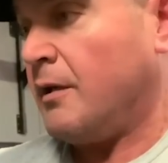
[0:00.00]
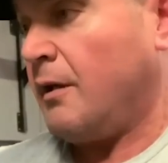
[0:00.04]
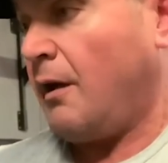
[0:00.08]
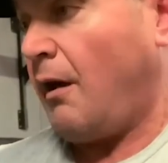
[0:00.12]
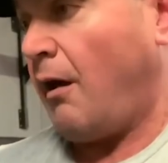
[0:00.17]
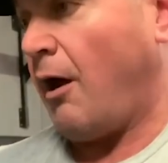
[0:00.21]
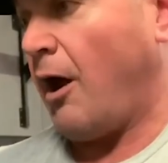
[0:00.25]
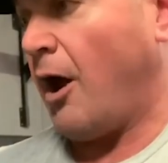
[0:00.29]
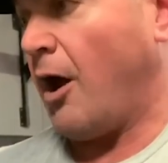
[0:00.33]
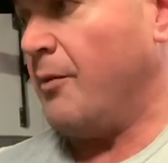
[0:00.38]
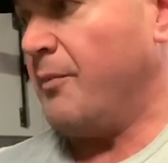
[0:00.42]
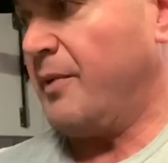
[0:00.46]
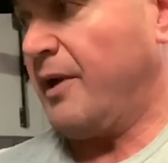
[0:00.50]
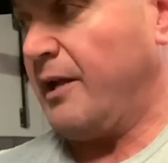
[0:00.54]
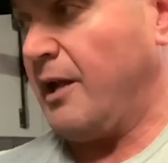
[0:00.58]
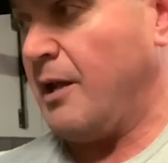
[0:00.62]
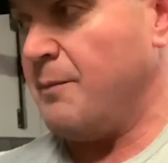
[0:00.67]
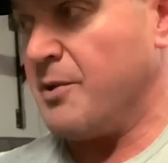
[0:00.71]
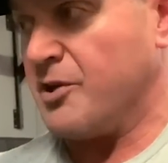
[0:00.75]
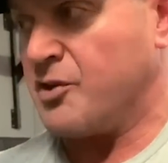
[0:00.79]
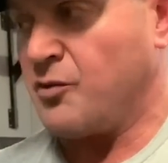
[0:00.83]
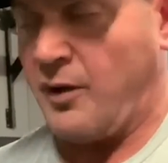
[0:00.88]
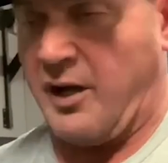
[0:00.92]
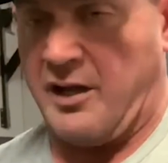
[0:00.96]
Um, and in
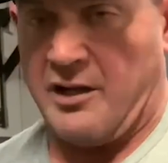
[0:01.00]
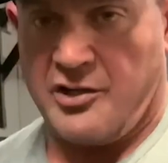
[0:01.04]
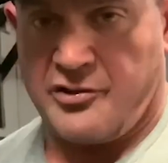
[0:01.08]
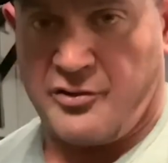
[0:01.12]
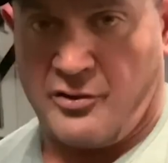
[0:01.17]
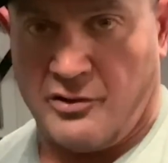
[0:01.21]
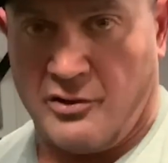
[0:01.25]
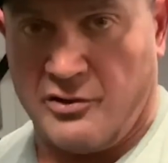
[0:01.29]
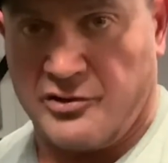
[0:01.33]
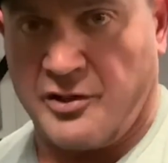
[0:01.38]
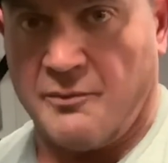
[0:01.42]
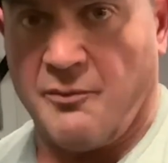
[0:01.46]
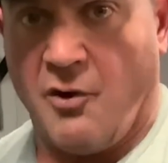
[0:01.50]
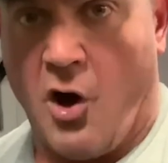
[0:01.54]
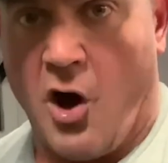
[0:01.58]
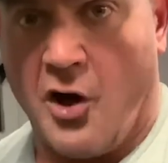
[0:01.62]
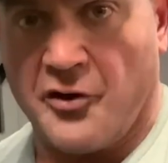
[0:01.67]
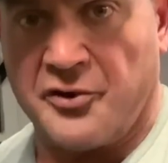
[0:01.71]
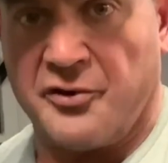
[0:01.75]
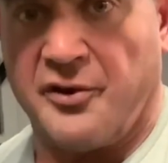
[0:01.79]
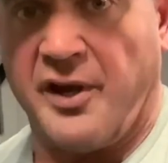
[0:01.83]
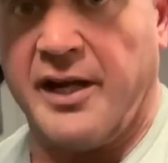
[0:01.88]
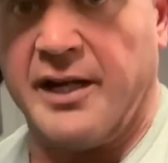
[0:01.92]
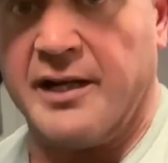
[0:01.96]
between this, we're going to do some
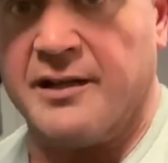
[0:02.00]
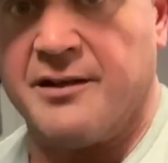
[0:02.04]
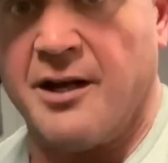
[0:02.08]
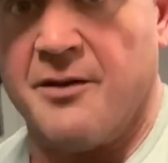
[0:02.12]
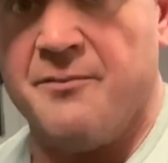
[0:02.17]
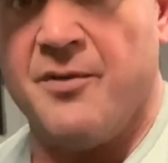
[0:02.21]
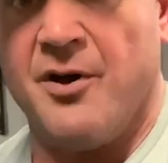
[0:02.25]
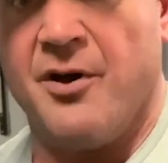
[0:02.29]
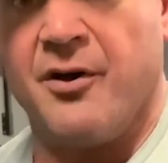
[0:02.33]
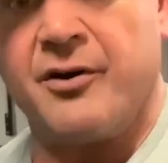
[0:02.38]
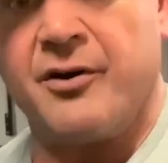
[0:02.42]
alternating dumbbell